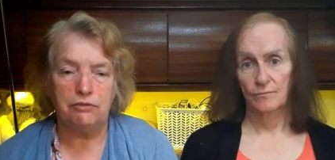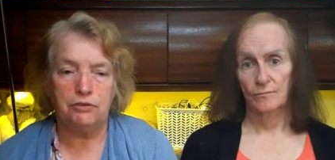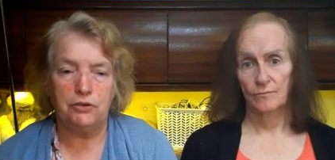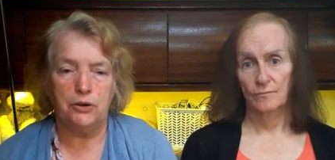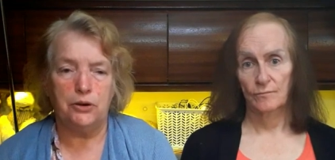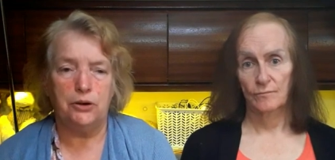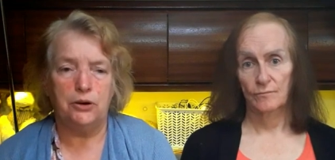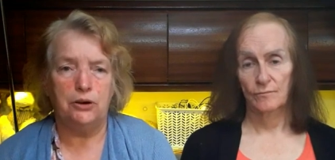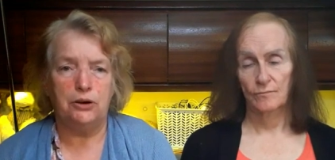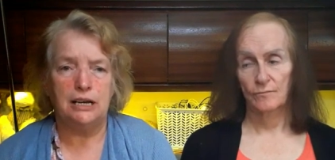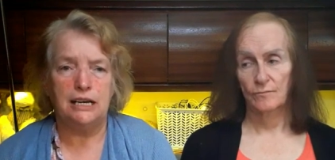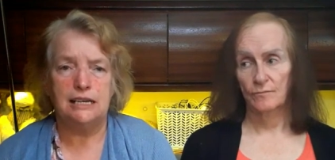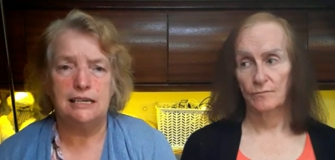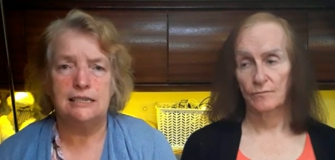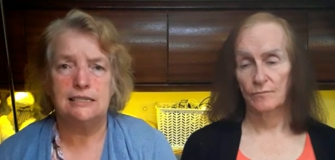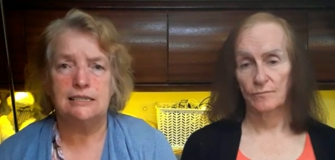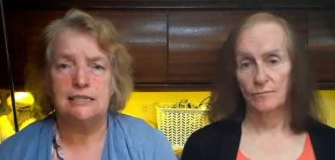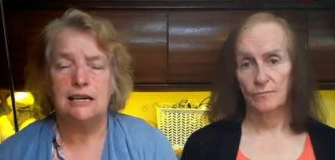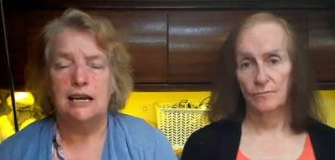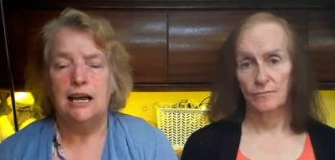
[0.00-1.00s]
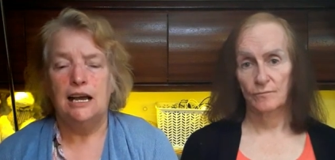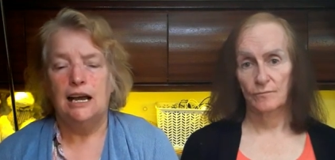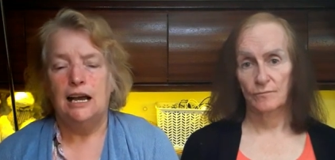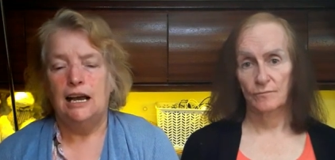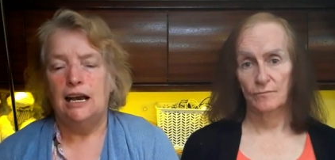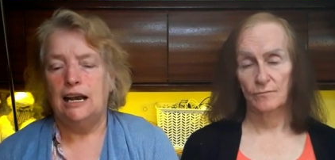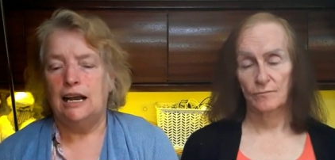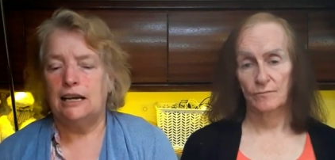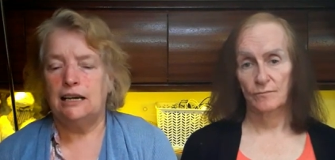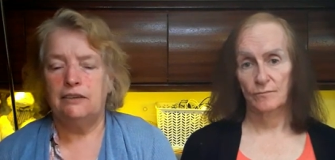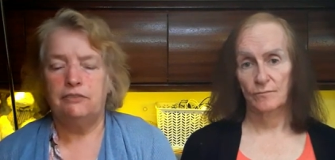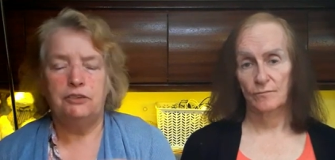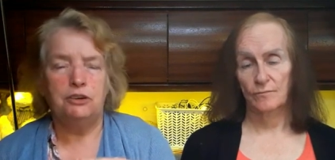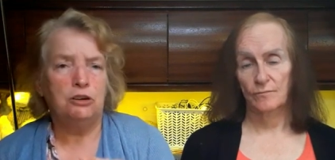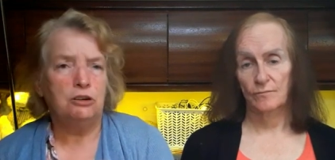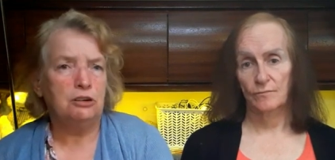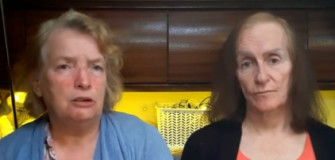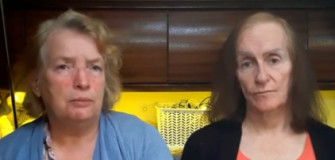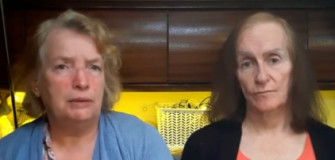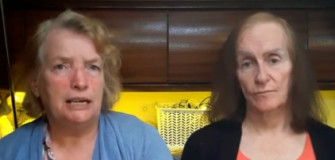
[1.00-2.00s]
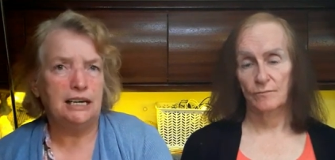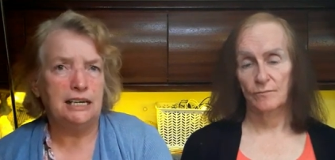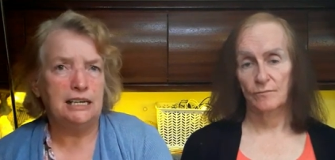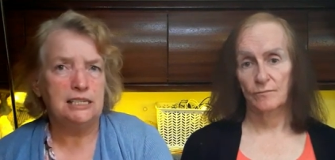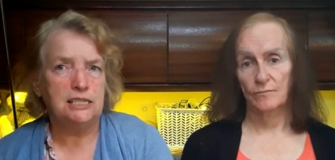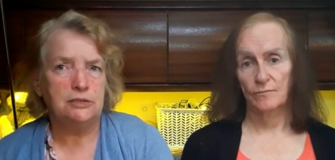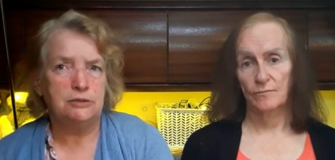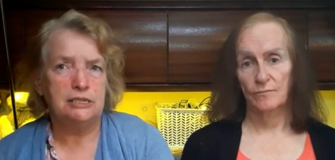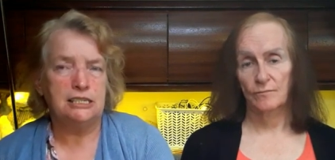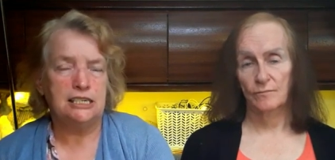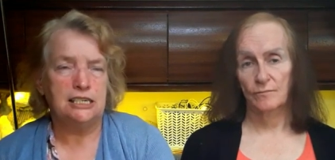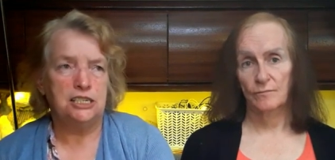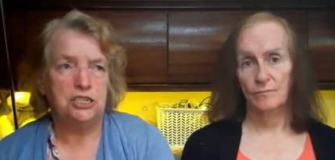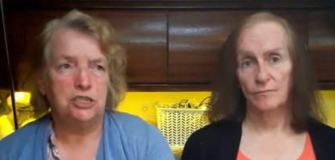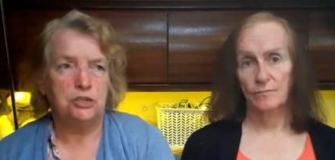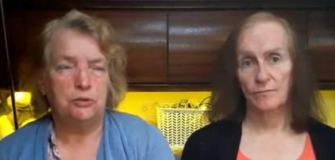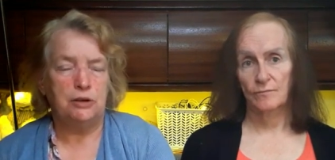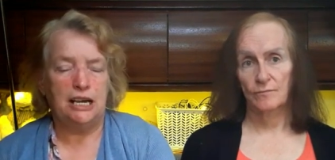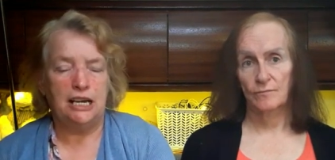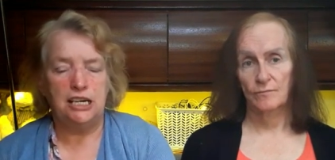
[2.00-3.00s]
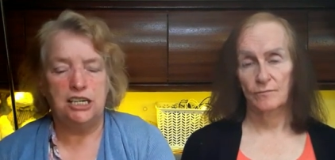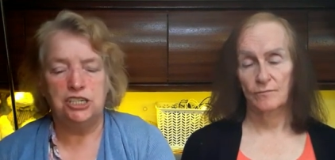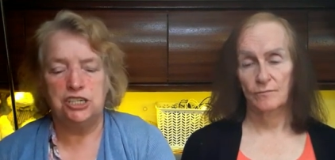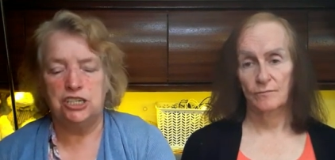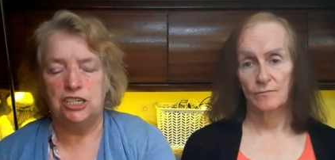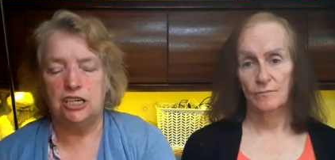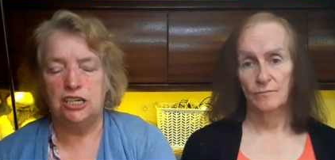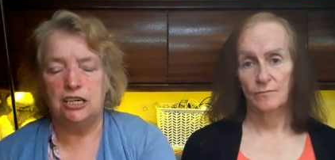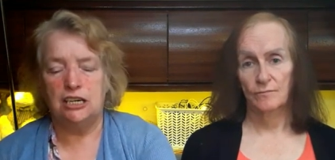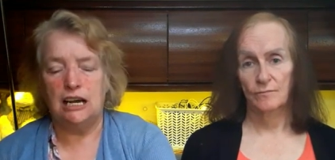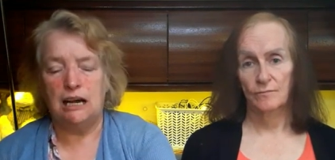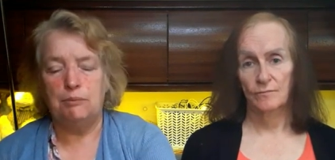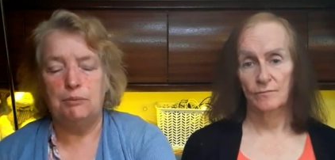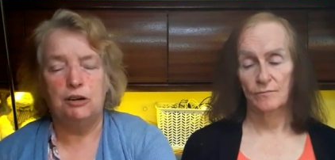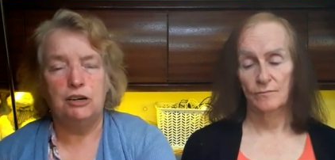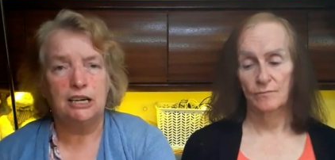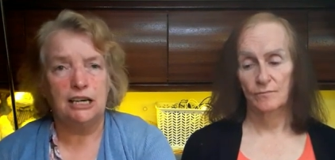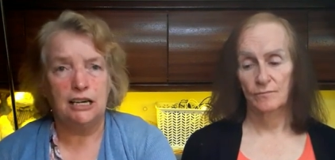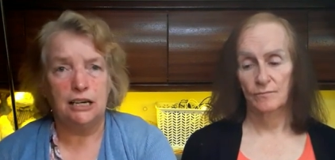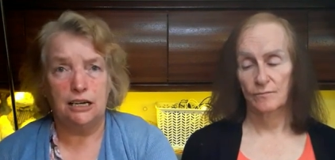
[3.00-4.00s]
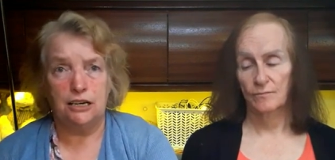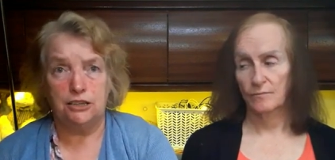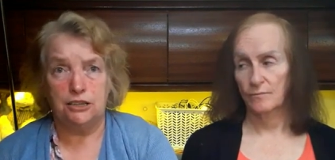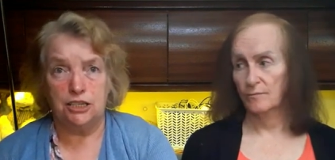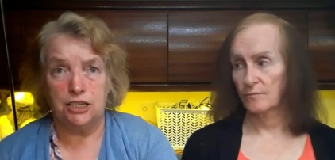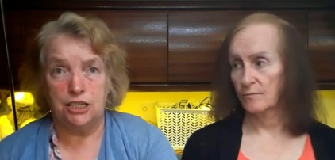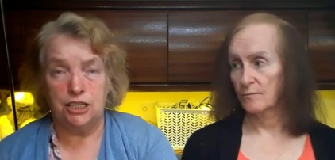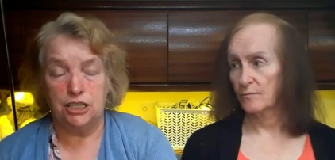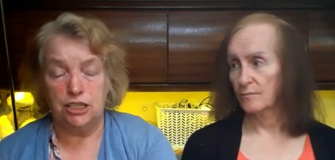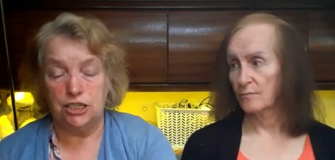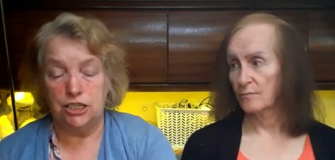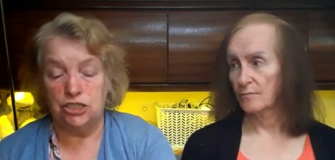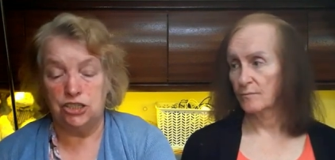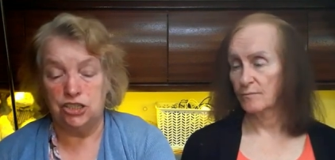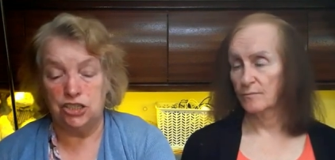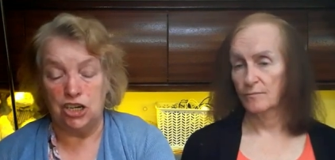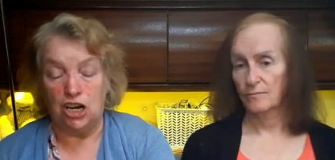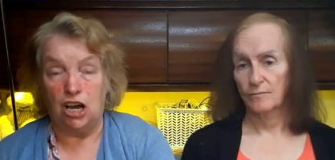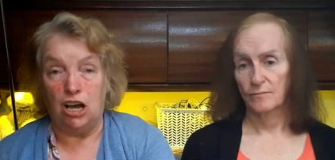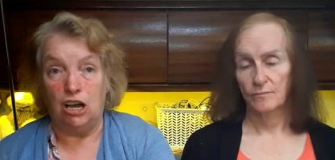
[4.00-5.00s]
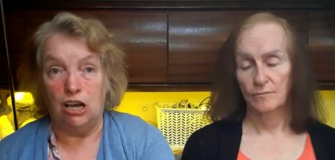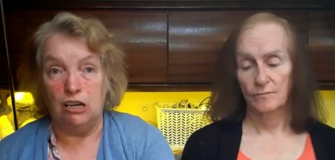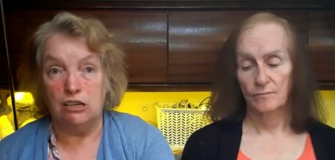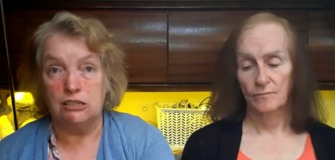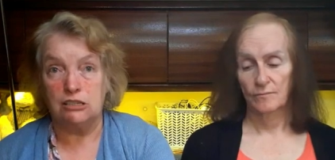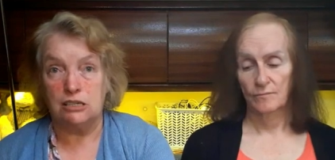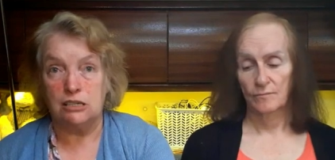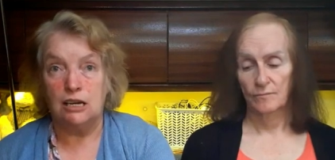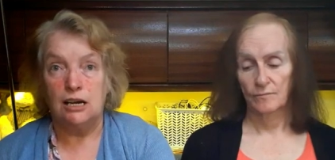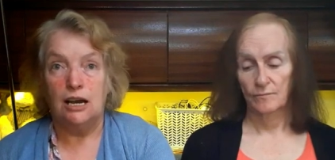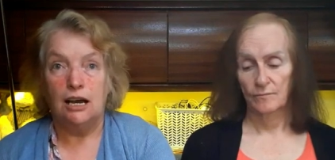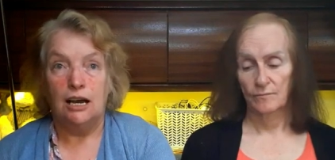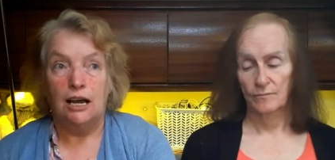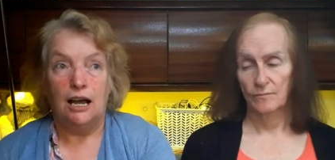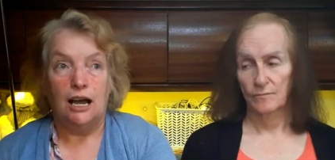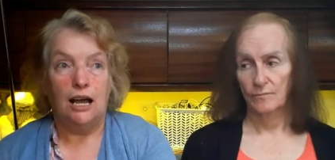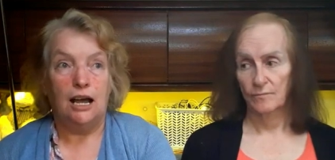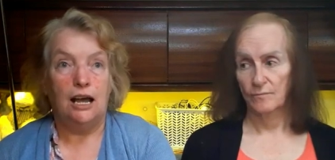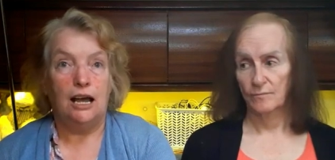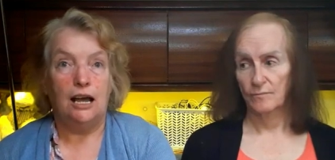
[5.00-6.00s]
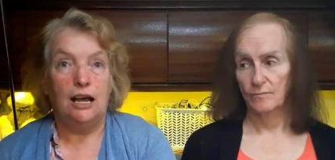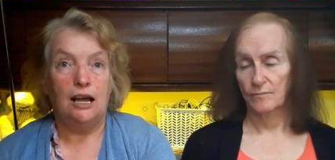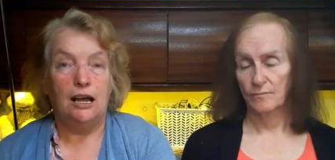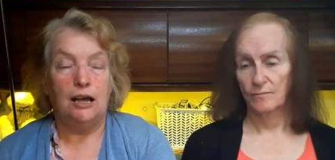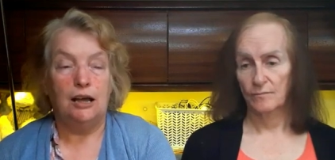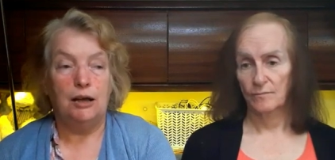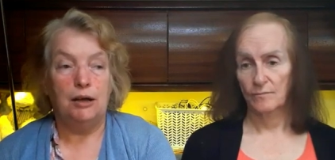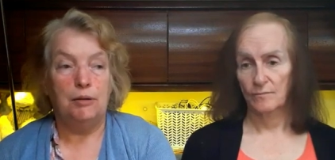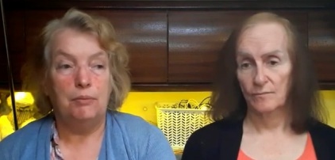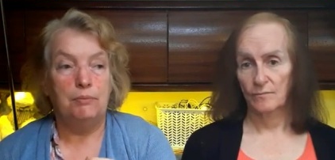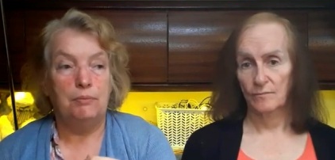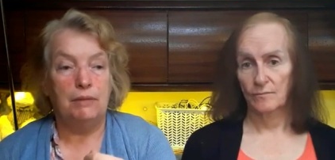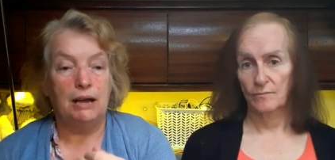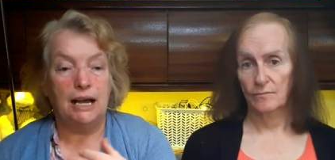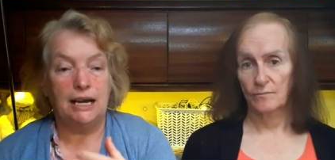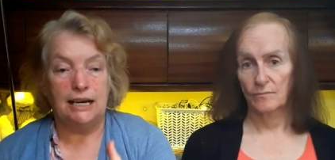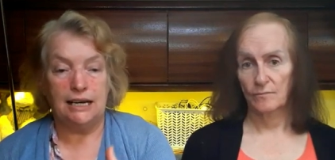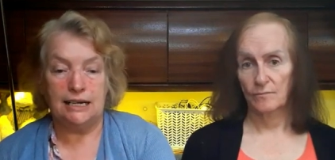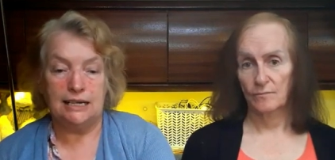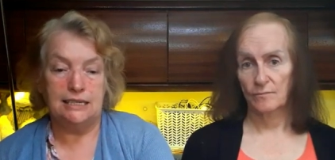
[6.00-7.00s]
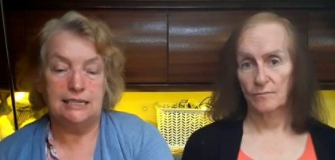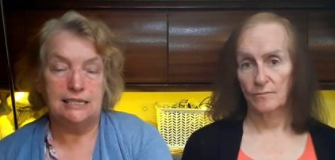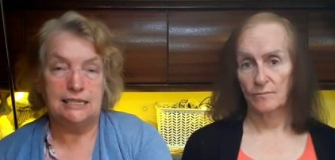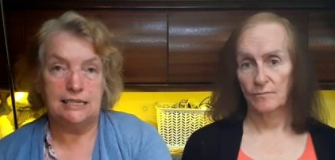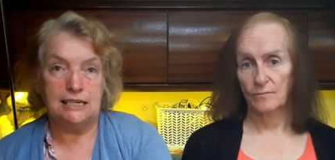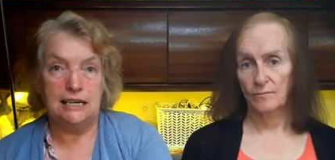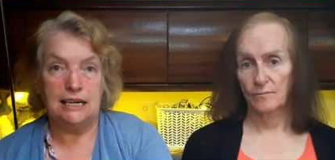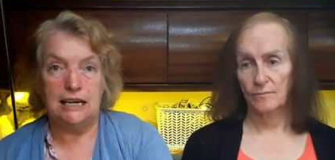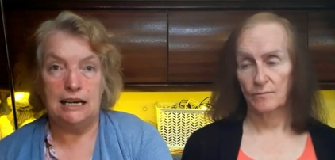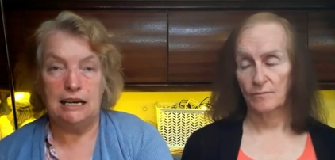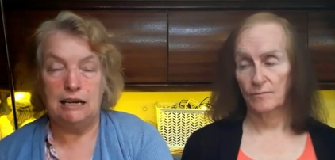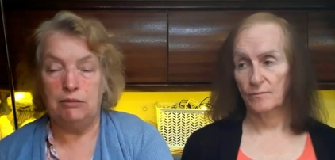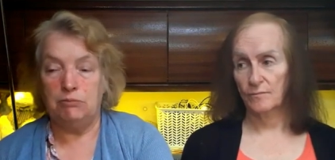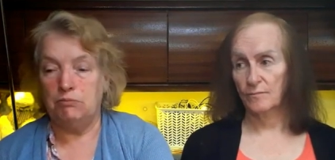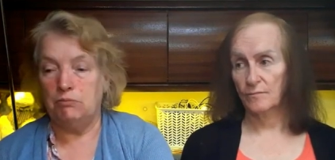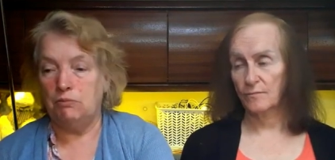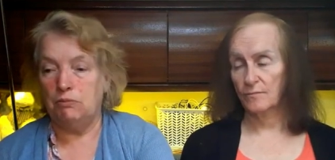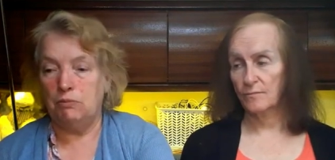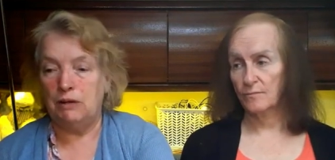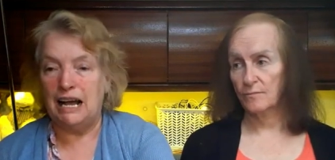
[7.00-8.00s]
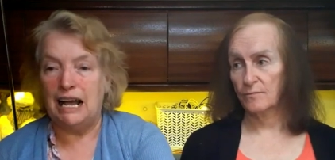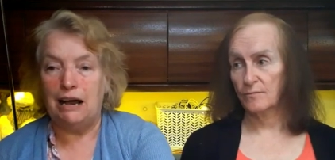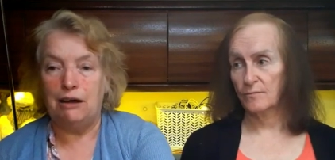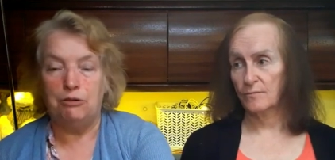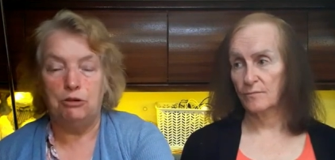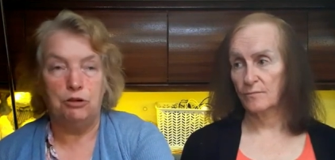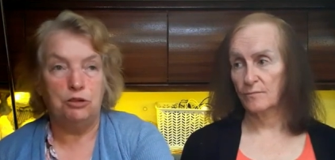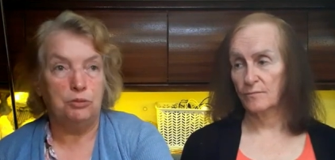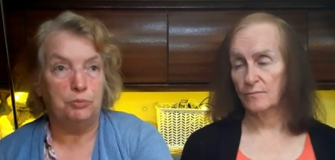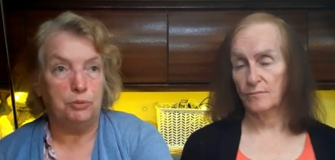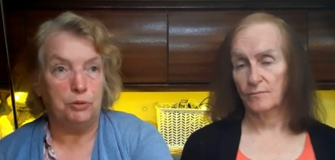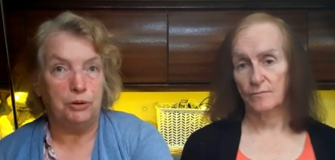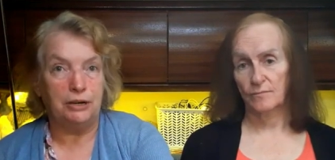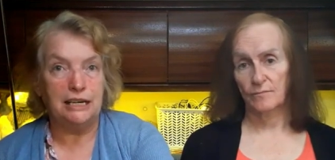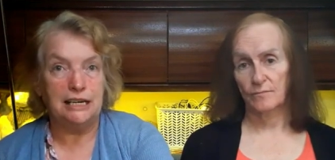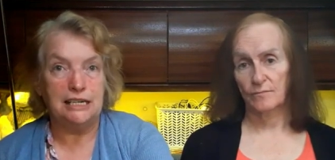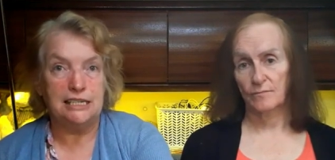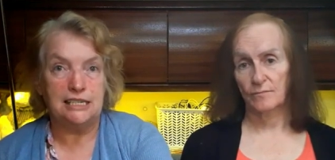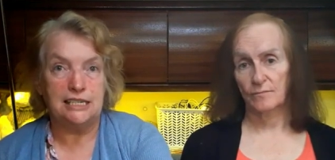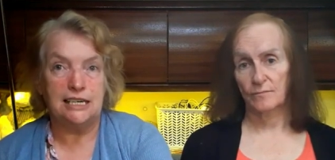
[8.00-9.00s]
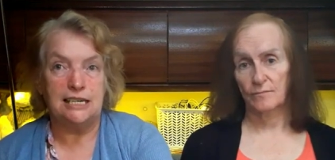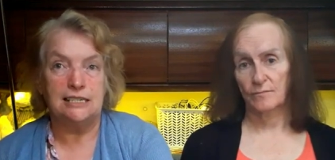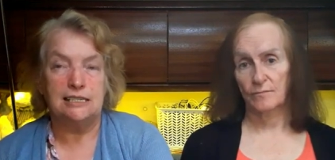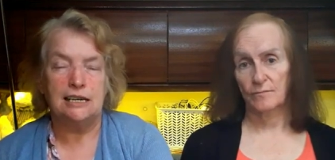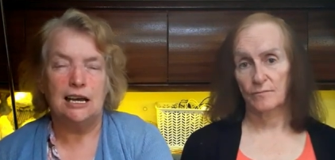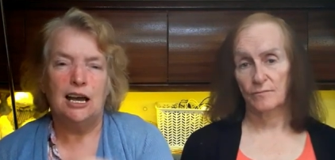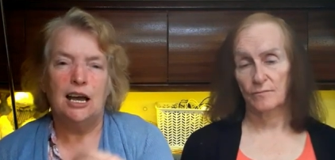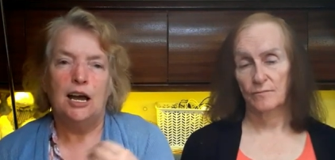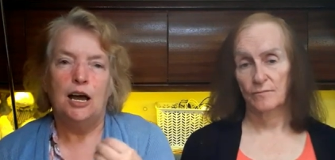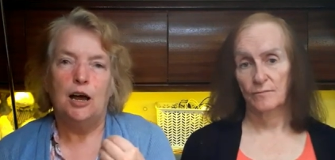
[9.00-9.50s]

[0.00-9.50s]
Speaker 1: for is like if you're coming into a situation, I'm looking at the chart um, and I can see where all the voyage is,